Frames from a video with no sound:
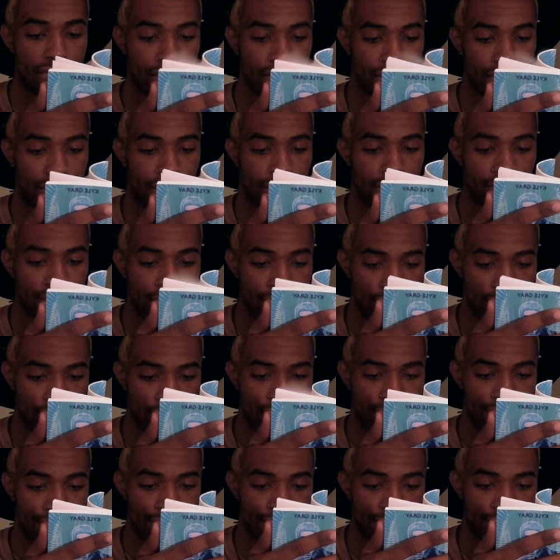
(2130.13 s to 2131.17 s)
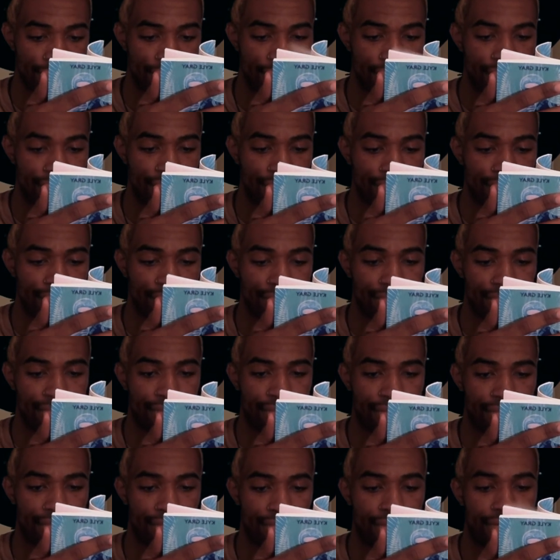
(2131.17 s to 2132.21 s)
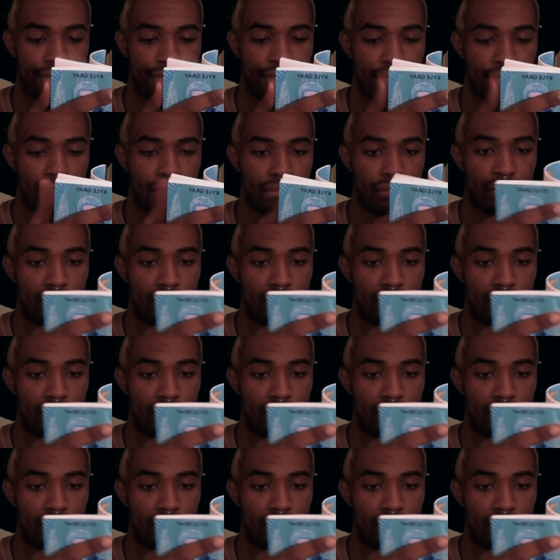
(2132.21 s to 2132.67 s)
No one is speaking in this clip.